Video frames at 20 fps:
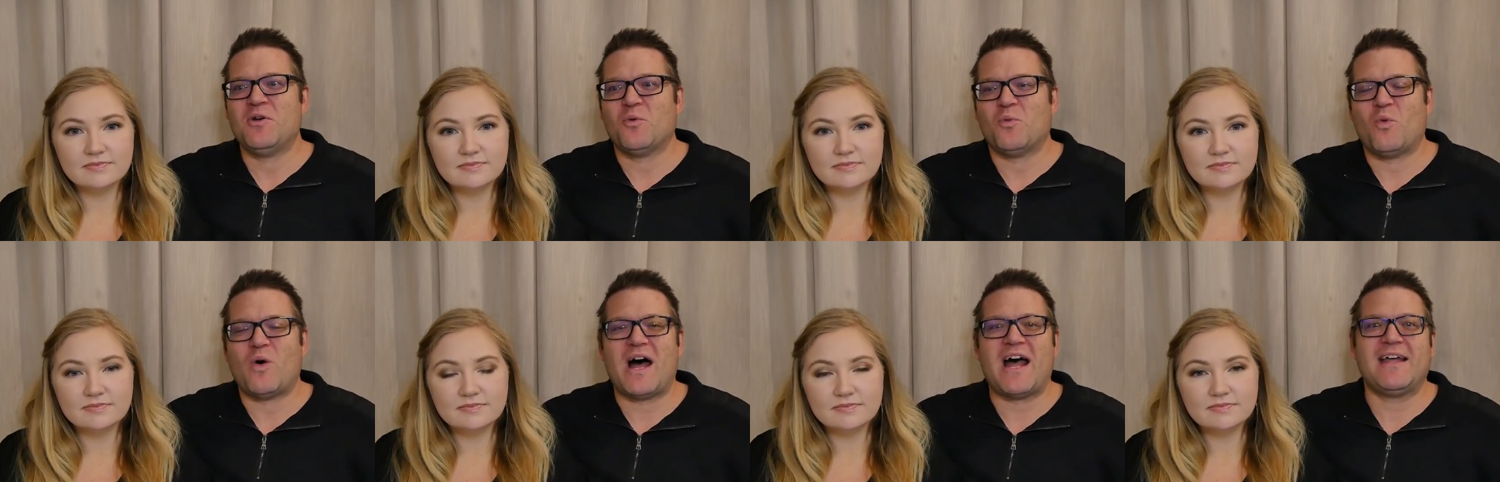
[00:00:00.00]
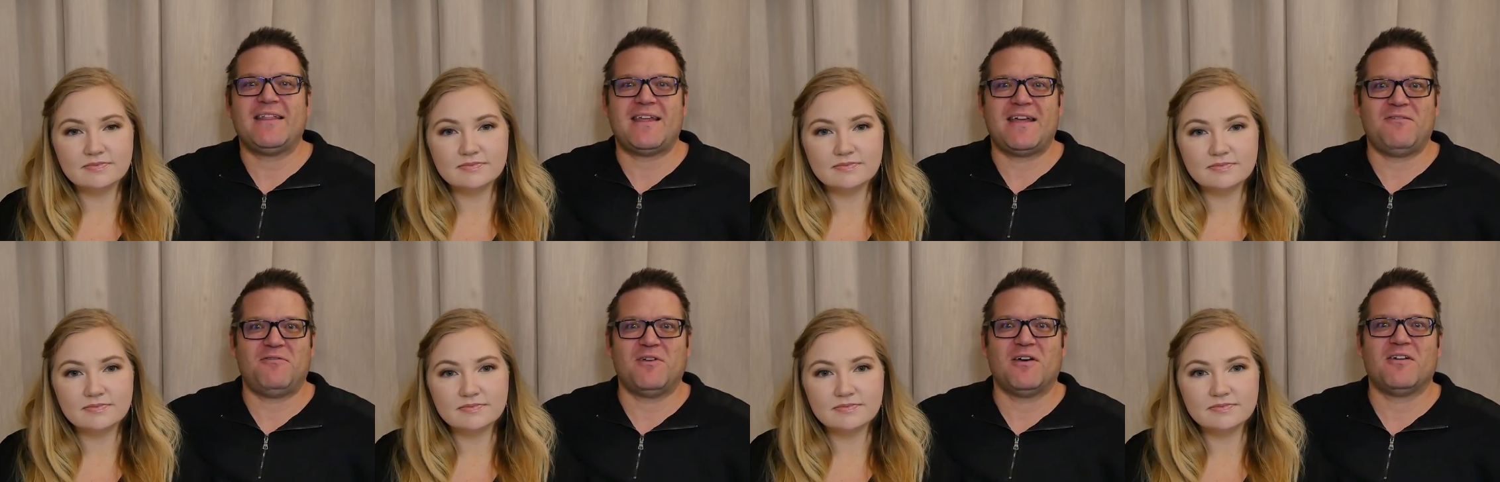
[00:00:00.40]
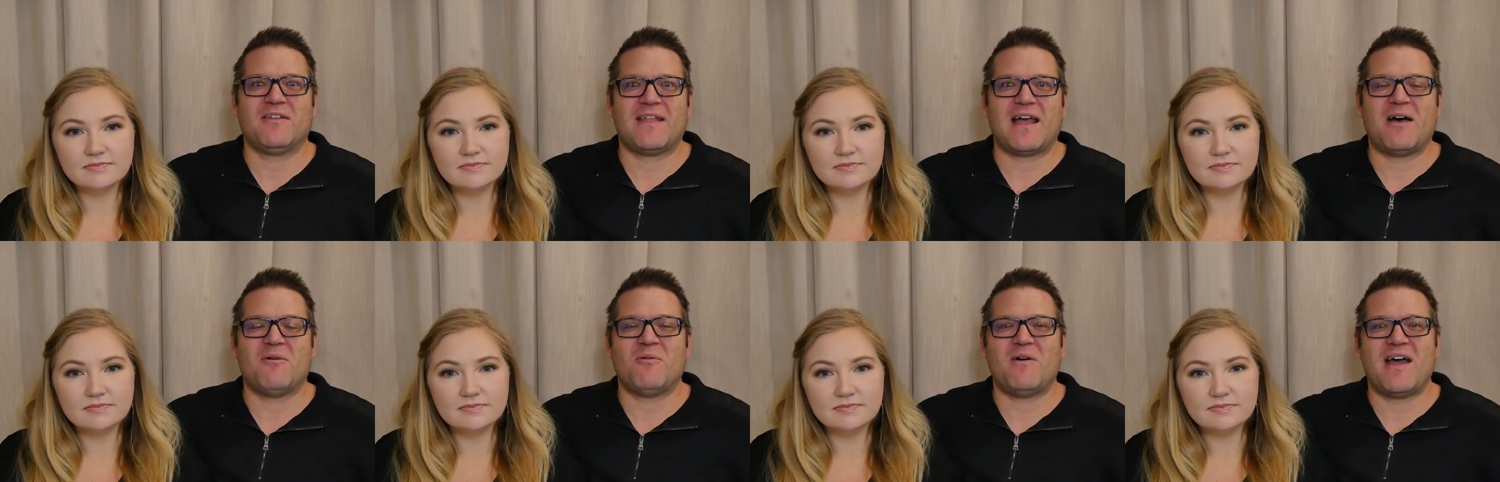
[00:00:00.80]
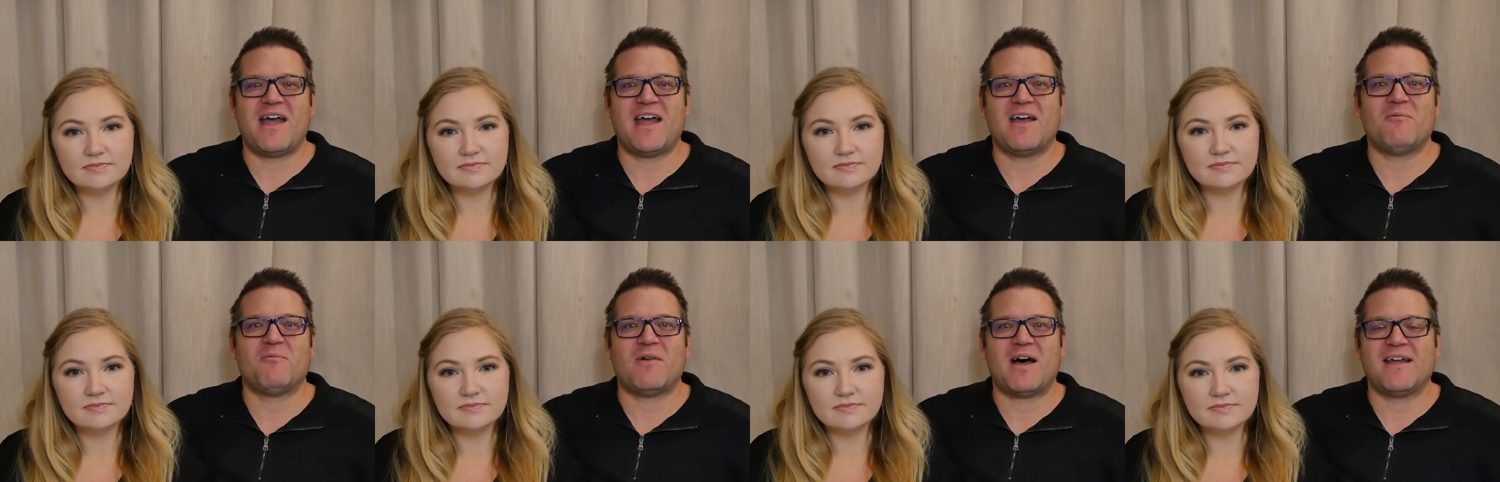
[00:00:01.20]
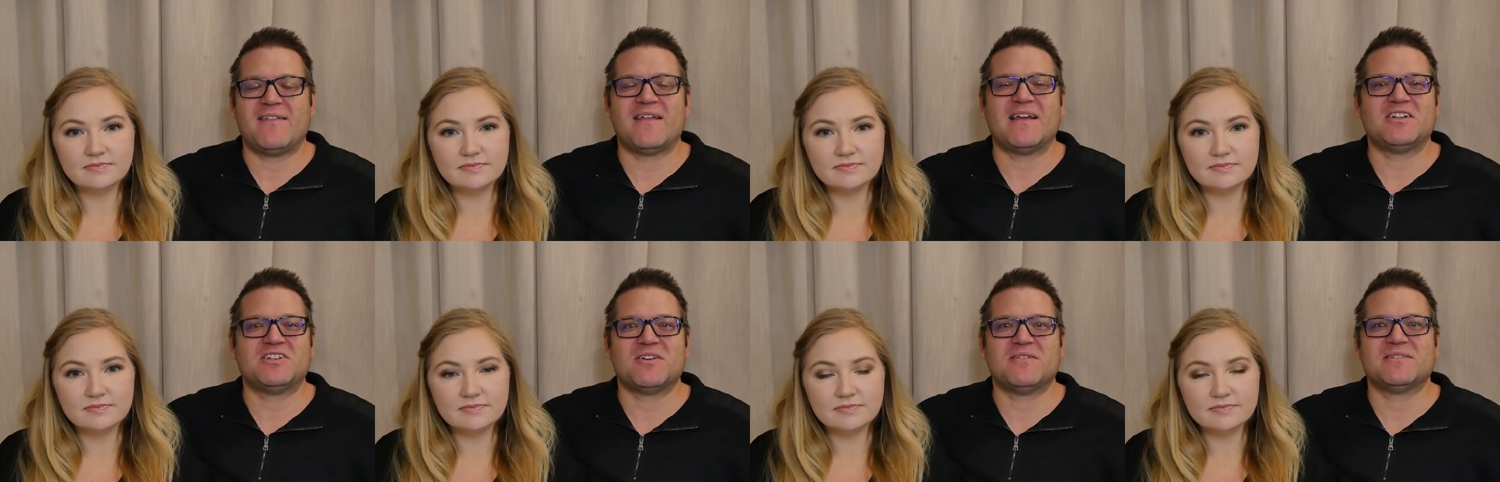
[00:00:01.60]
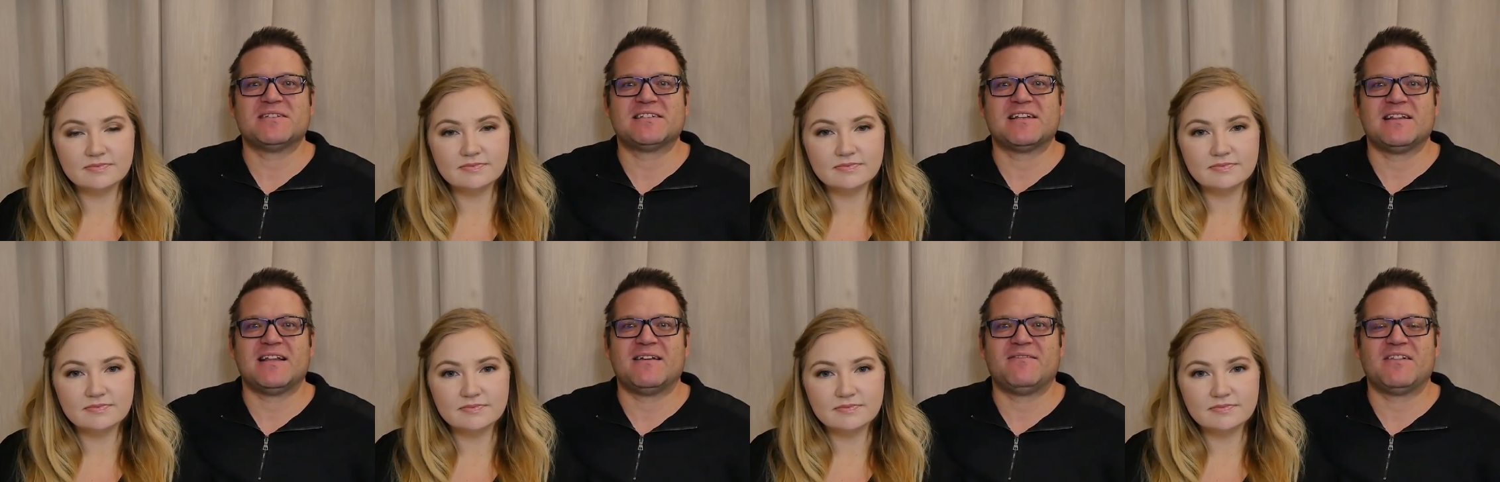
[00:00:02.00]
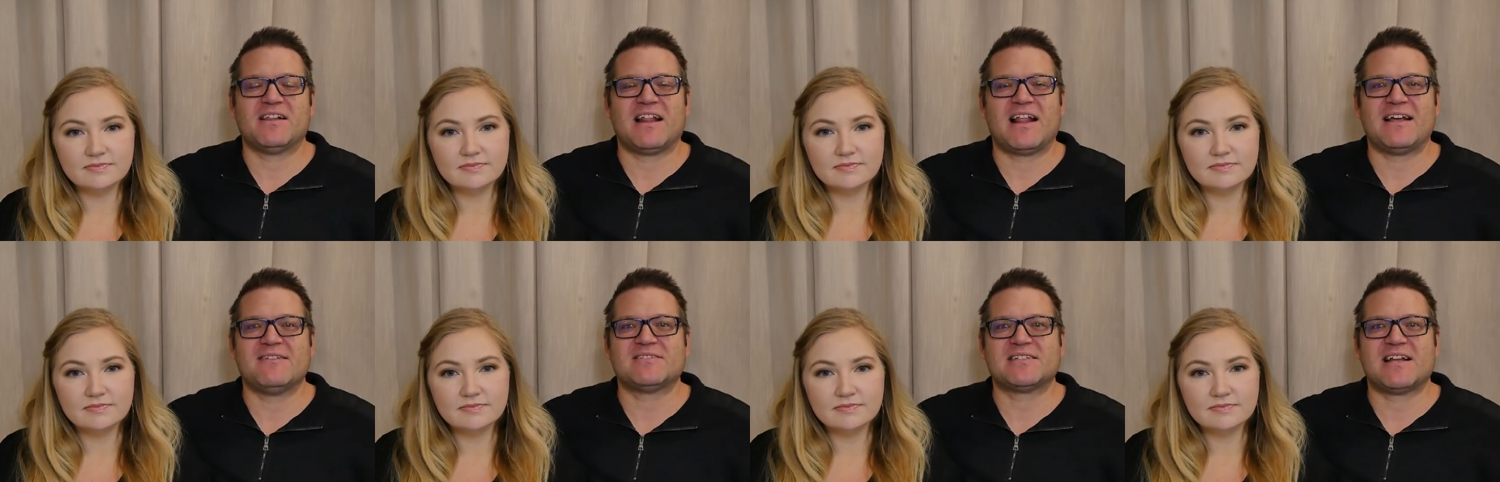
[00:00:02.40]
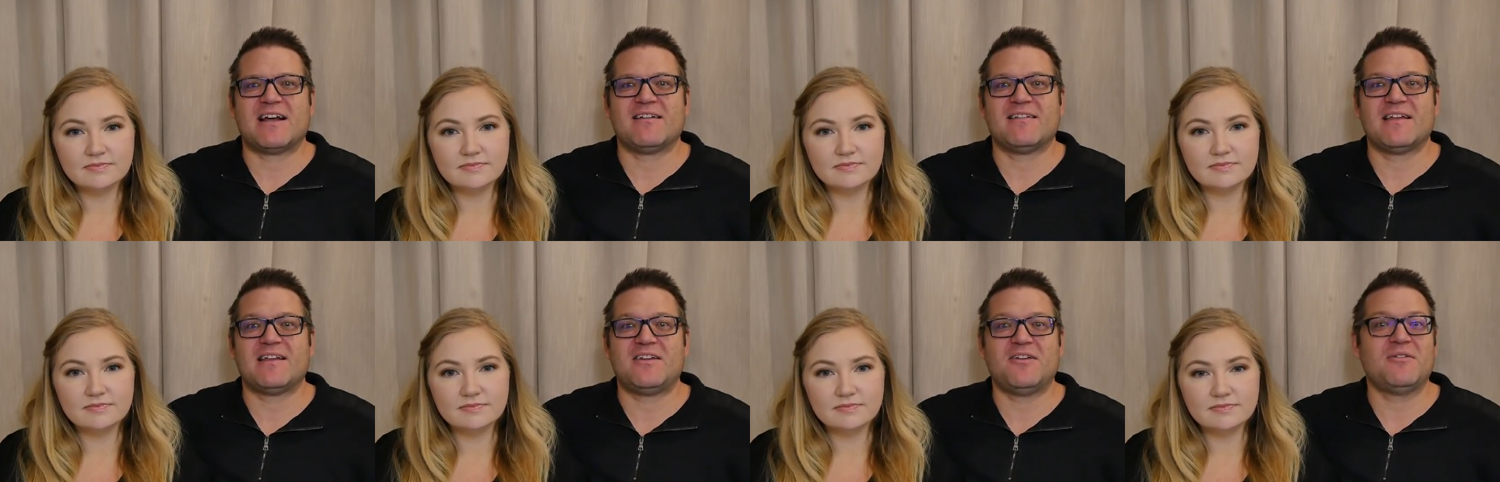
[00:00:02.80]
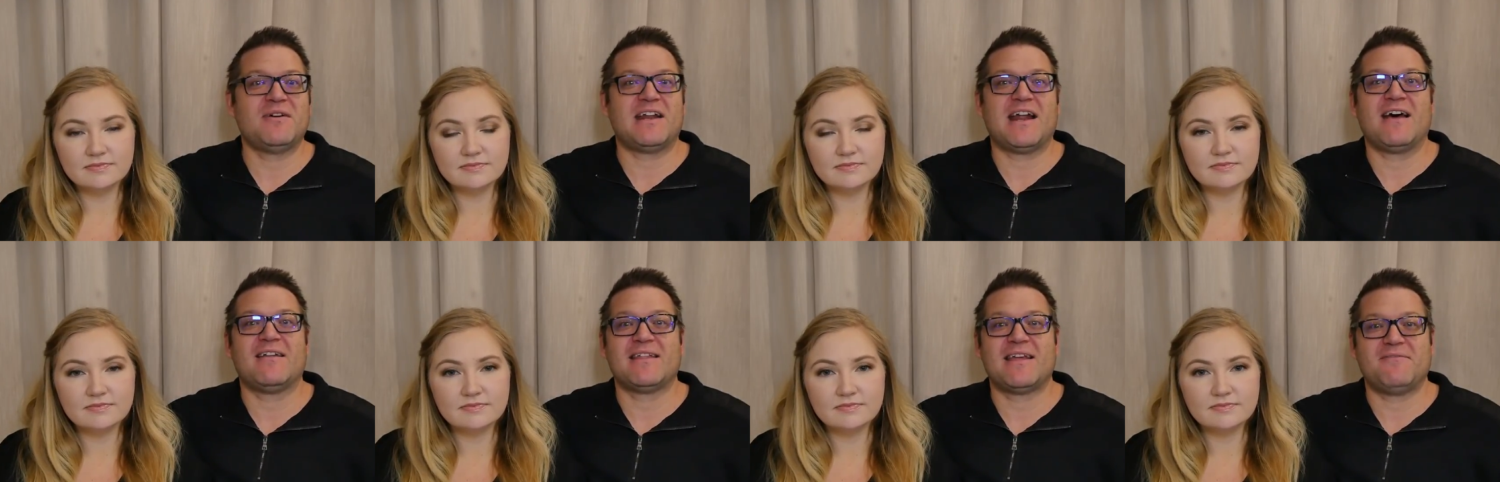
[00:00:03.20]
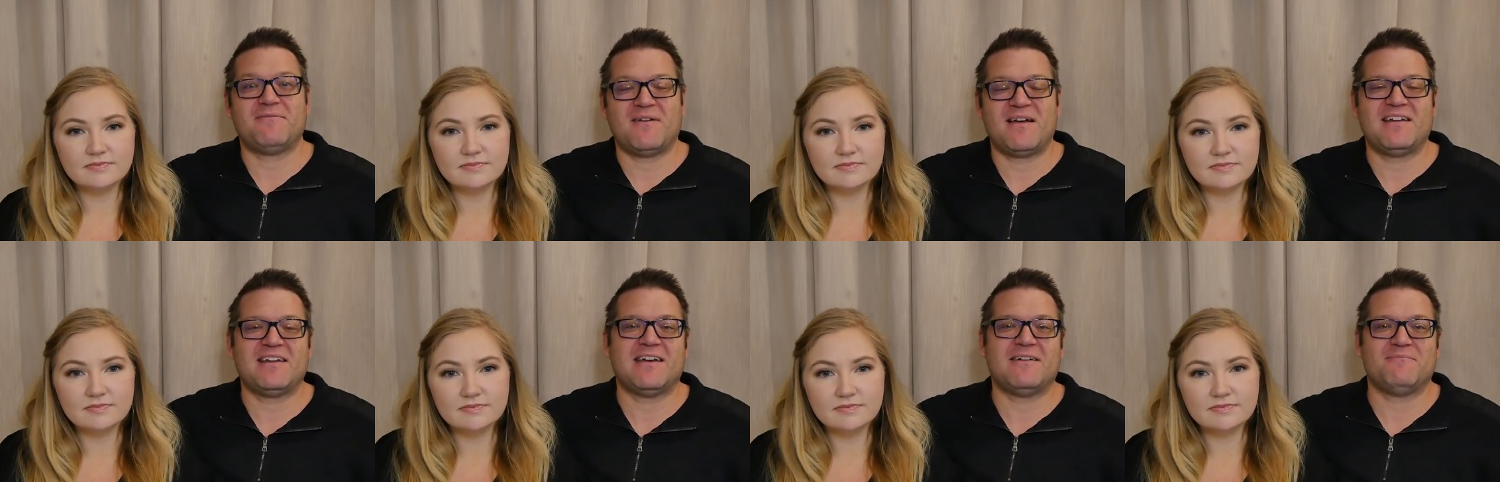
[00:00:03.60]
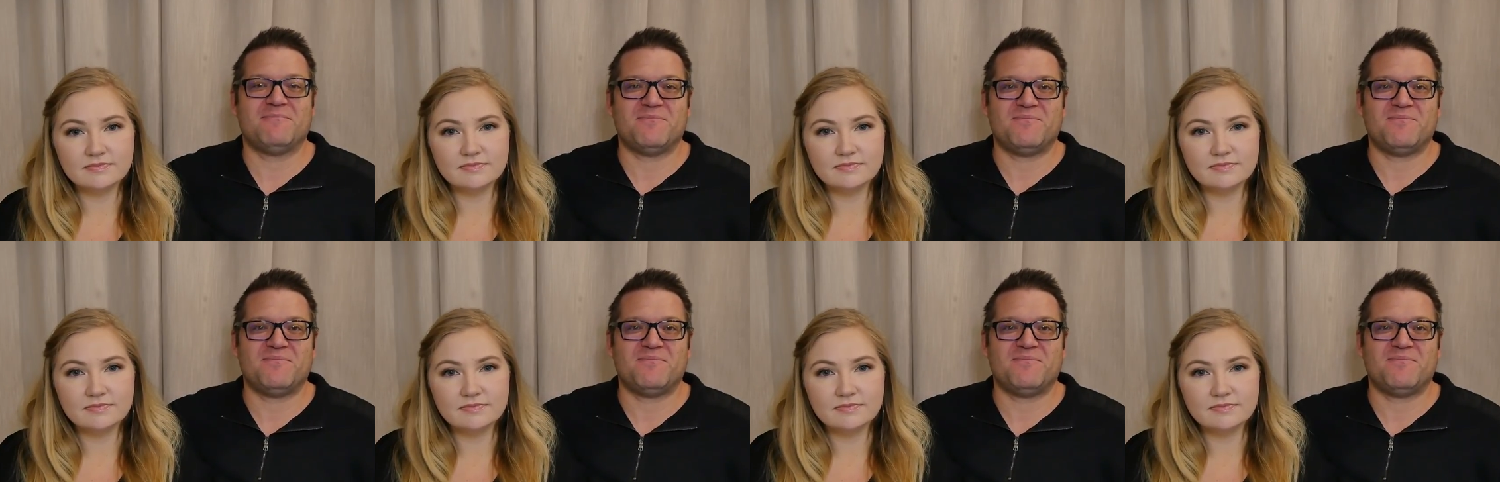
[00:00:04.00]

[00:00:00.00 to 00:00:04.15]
Speaker 1: why they feel that way, and why they chose to live the lifestyle they do, and how they fund it.